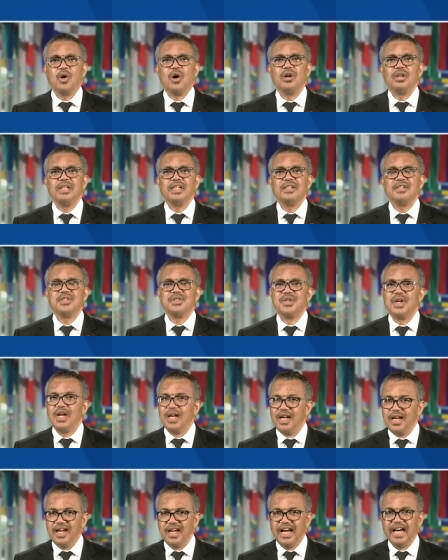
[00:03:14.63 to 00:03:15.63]
colleagues
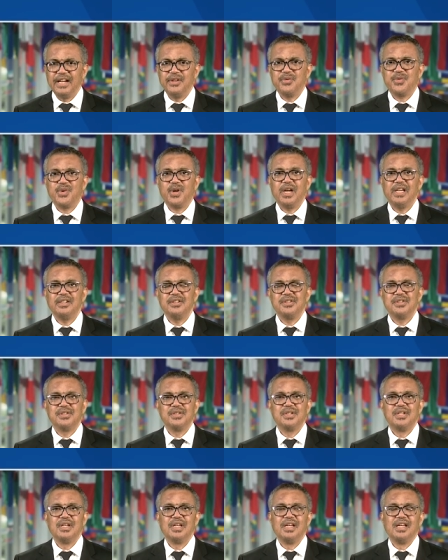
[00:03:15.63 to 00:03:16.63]
and
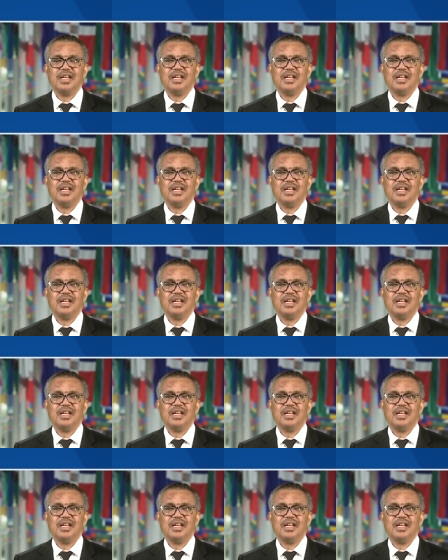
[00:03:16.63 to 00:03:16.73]
friends,